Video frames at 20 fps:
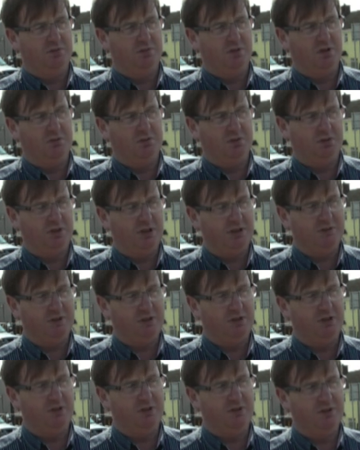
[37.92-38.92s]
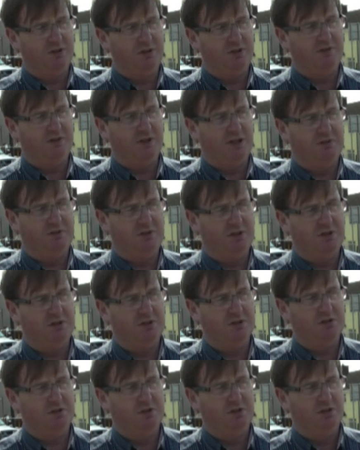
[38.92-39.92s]
are we going to have another 35
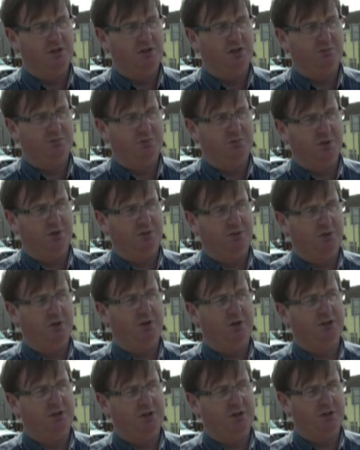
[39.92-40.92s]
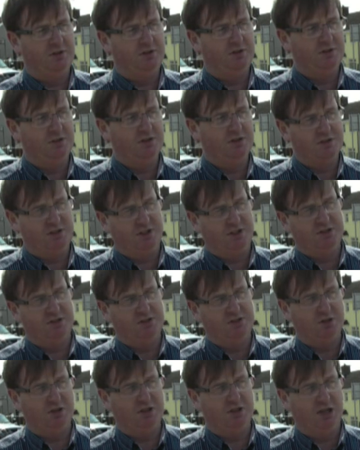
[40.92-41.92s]
years of blood running down through the streets
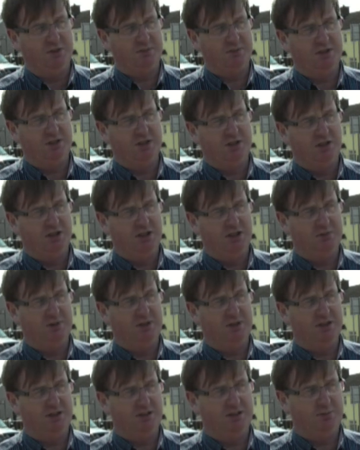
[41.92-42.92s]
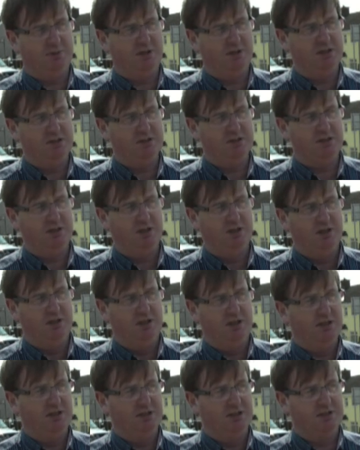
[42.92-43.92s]
of Newtownhamilton like we did in the past?
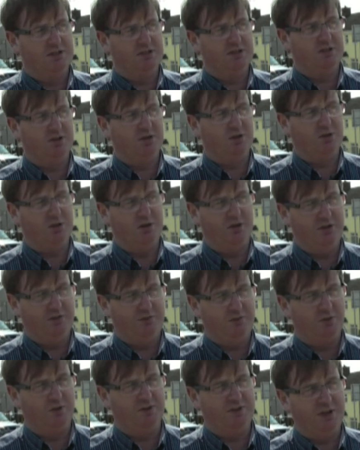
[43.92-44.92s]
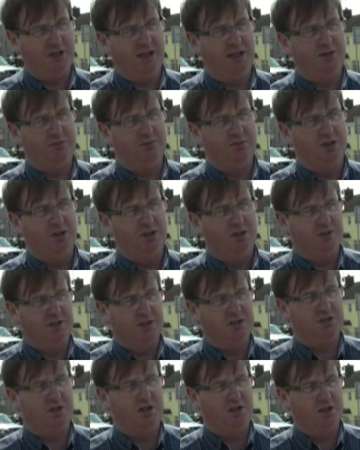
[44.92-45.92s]
This is the 34th time that
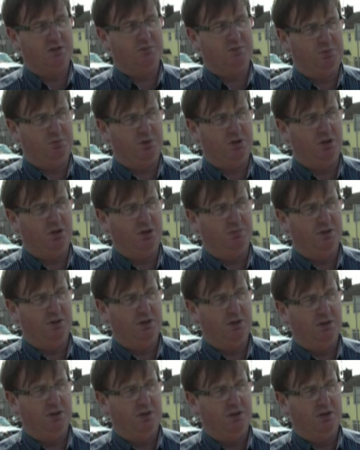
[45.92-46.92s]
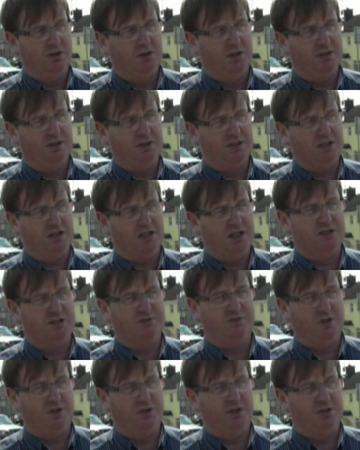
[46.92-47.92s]
this town has been blew up in this last
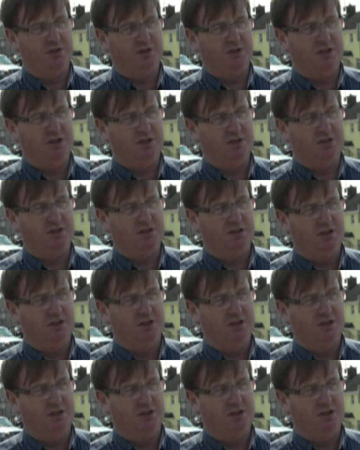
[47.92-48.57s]
40 odd years.